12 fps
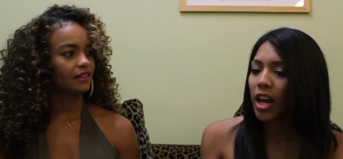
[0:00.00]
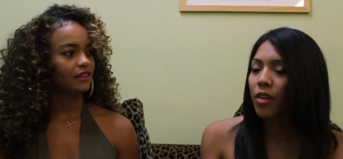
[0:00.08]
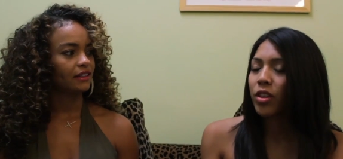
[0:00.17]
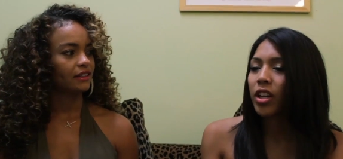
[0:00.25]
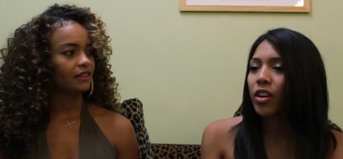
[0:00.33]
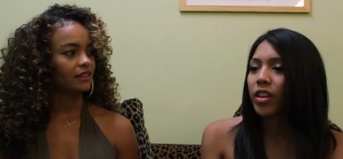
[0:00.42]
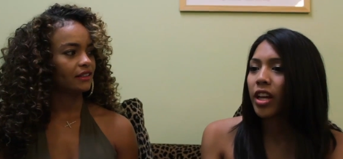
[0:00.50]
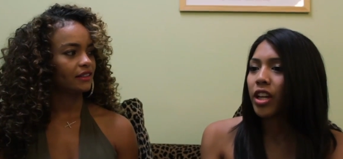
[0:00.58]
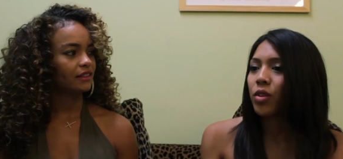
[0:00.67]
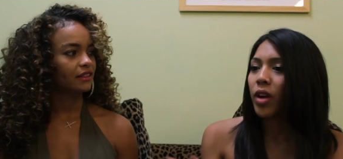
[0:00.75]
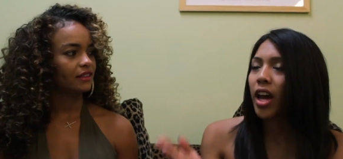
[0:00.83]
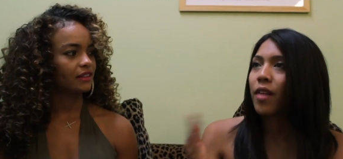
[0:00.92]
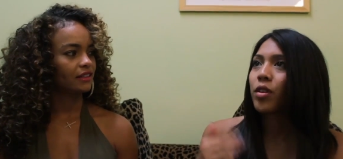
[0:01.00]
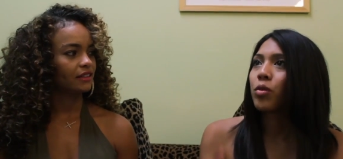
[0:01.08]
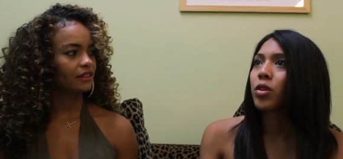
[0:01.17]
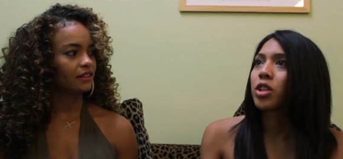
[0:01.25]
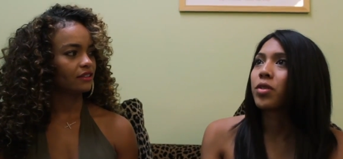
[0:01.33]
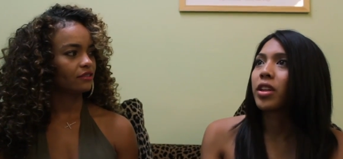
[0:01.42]
Speaker 1: out there that you haven't
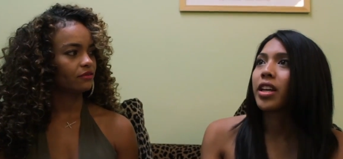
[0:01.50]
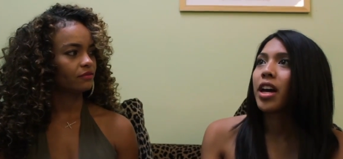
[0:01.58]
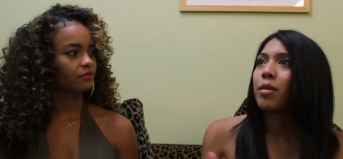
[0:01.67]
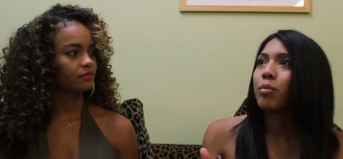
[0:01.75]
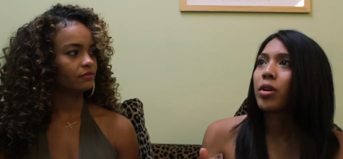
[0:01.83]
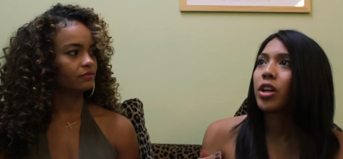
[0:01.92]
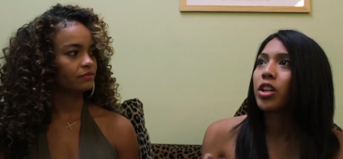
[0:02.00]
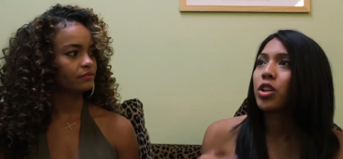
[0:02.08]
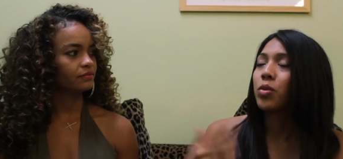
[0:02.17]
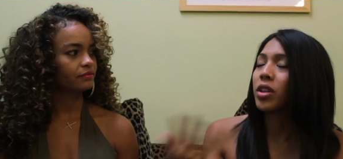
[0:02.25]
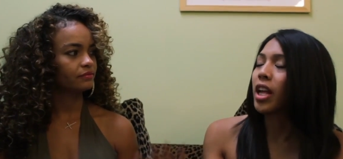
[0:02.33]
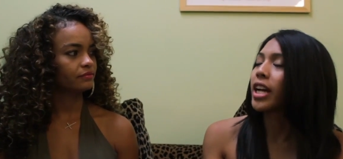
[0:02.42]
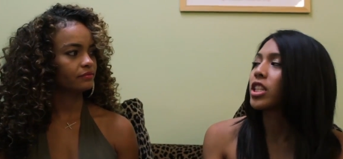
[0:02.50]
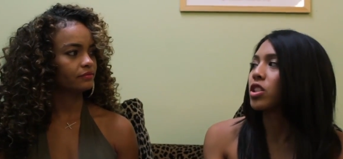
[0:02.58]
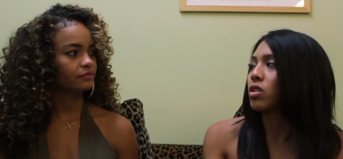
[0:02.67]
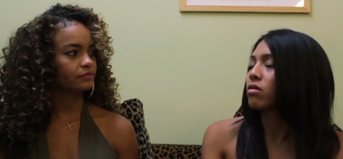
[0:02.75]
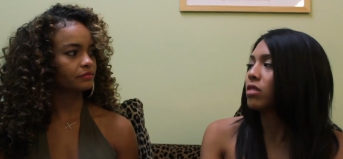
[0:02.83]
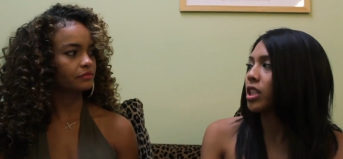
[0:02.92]
worked with yet, but you would like to
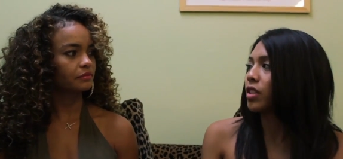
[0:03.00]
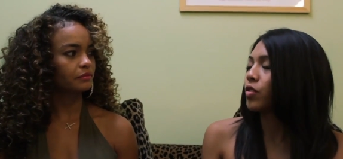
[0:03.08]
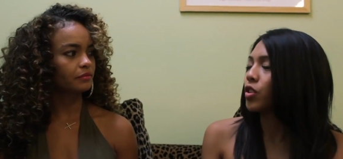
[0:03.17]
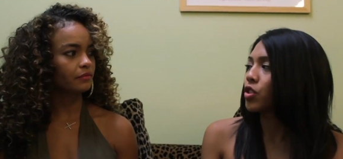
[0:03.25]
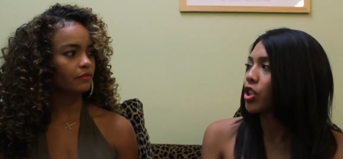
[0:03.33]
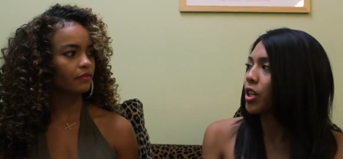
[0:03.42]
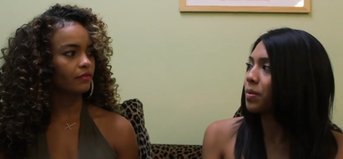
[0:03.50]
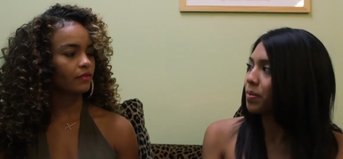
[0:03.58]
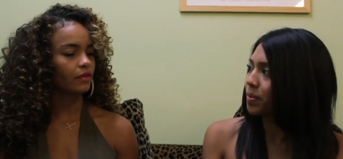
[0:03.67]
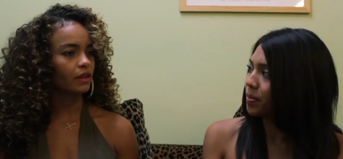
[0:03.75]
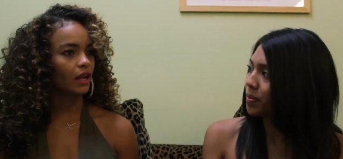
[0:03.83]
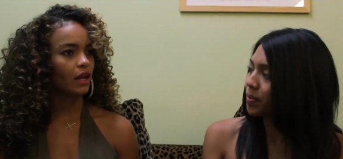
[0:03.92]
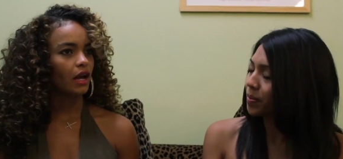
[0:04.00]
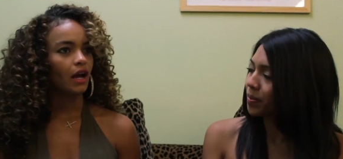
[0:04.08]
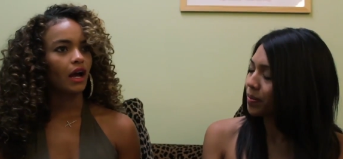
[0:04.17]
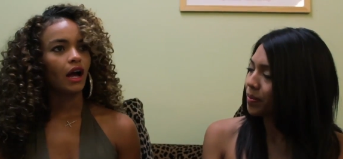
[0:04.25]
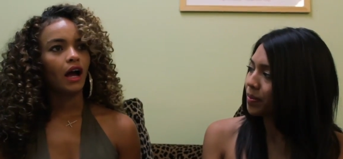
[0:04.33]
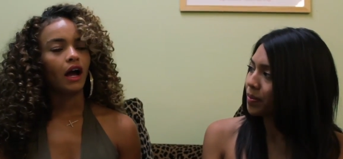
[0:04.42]
in the future?
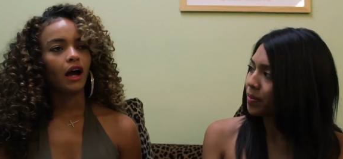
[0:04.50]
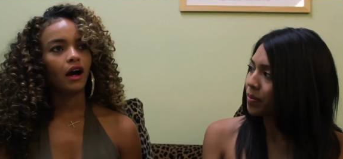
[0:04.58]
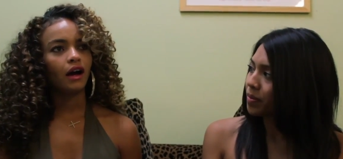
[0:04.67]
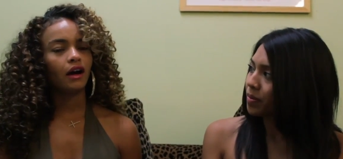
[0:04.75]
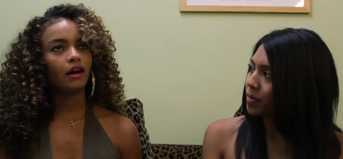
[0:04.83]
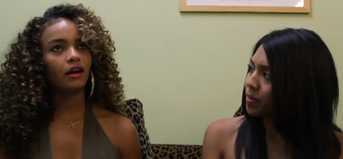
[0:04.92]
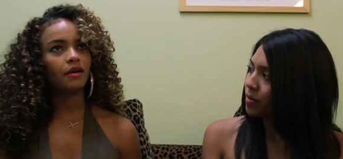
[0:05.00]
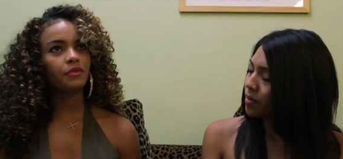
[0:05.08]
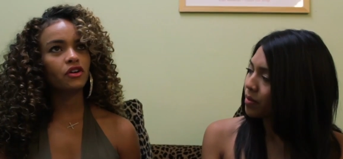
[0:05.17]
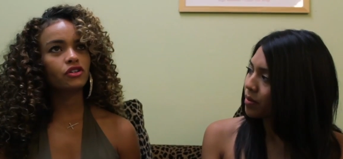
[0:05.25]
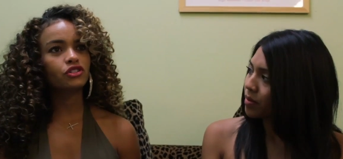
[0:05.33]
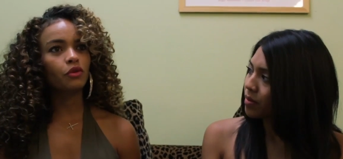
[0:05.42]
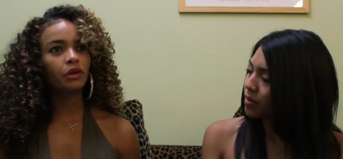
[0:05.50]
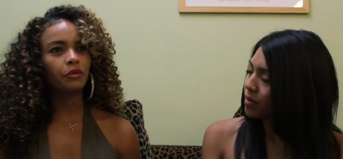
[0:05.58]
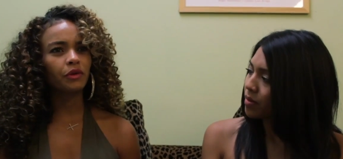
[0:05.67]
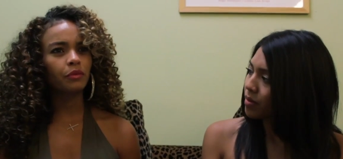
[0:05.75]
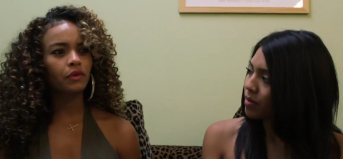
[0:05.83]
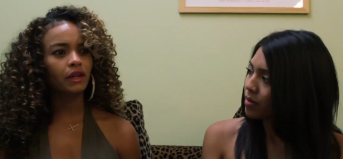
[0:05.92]
Speaker 2: Um, there are so many
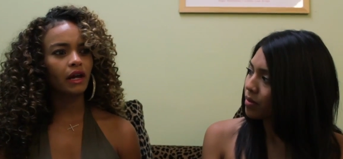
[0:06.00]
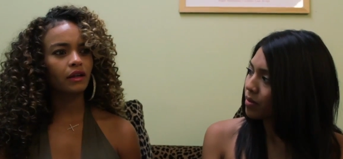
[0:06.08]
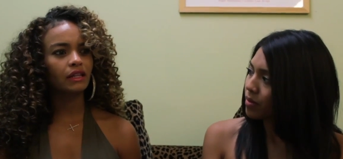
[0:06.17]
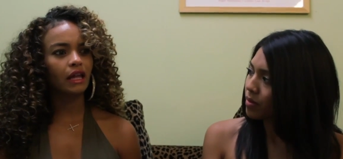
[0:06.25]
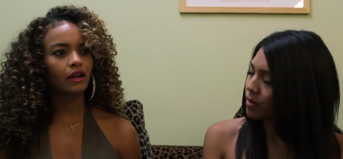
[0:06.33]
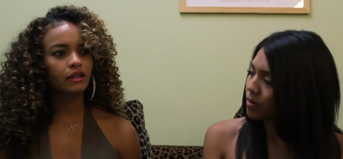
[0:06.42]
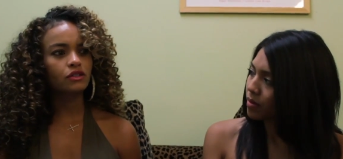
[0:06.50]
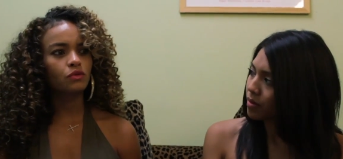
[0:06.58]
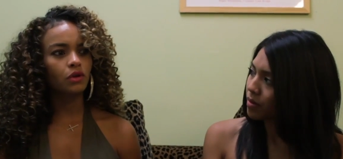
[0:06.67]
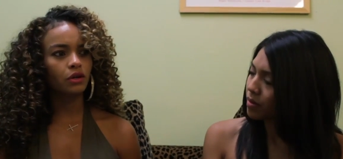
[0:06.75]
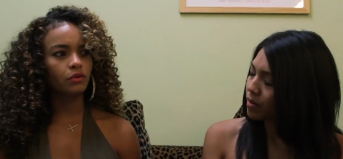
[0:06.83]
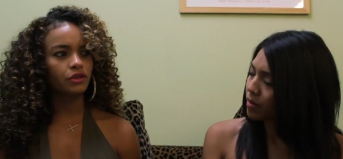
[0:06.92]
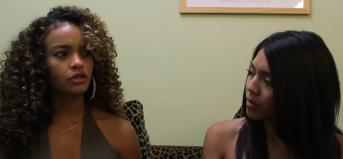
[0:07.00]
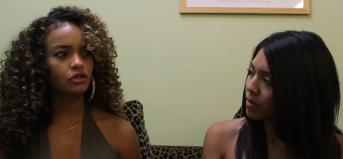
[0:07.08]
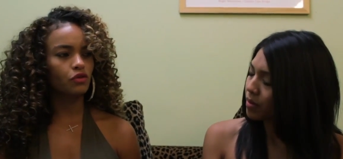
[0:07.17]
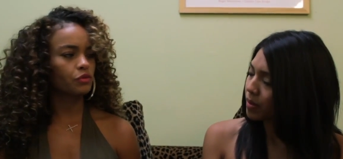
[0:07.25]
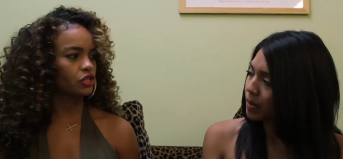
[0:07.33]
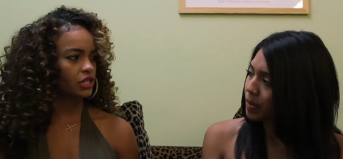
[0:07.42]
people that I'd like to work with. There's so
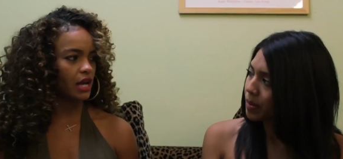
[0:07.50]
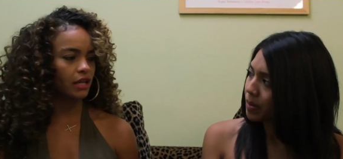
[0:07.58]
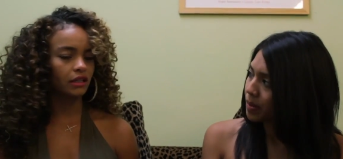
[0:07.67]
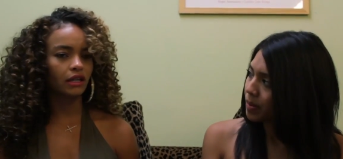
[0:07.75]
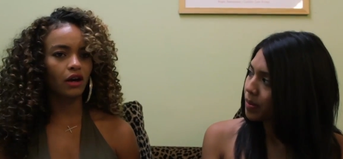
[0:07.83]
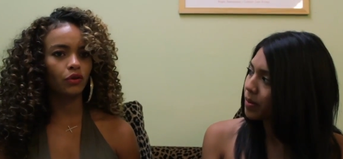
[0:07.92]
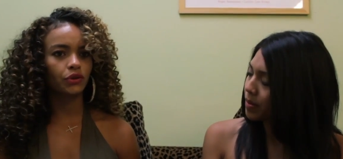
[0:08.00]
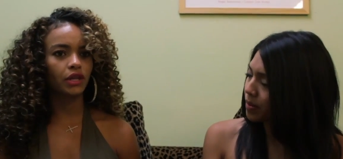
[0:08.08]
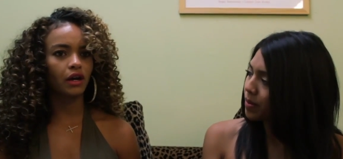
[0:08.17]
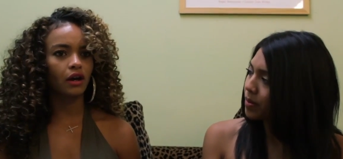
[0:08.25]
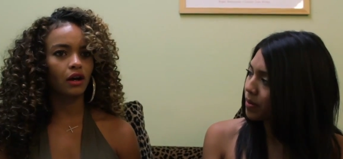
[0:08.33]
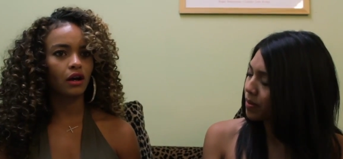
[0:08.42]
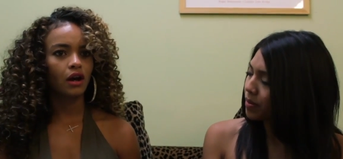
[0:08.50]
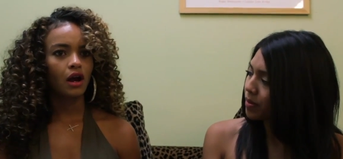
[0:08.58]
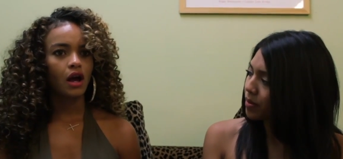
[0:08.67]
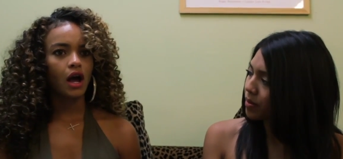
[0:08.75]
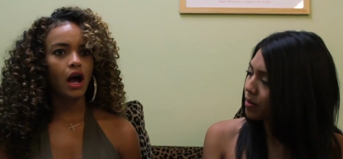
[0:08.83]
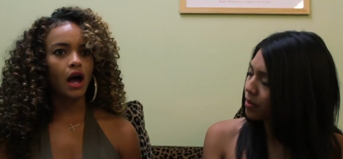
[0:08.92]
much talent out mm-hmm. there.
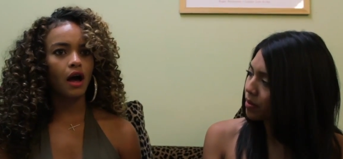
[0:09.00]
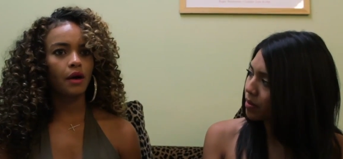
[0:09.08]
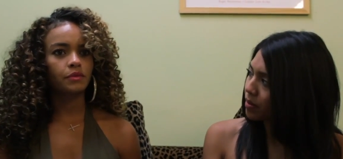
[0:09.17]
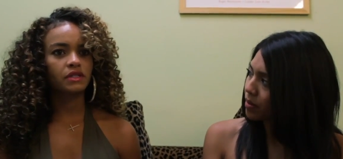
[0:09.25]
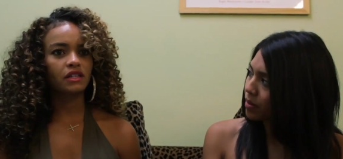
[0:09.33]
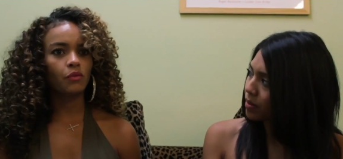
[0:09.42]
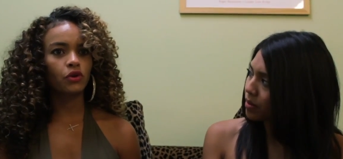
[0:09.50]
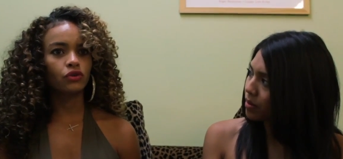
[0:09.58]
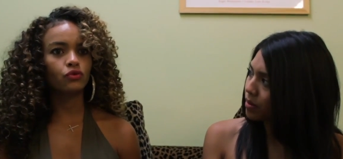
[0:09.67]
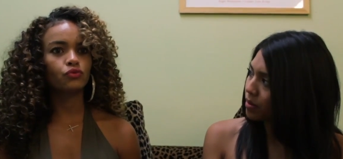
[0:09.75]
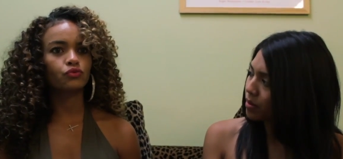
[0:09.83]
Um, someone who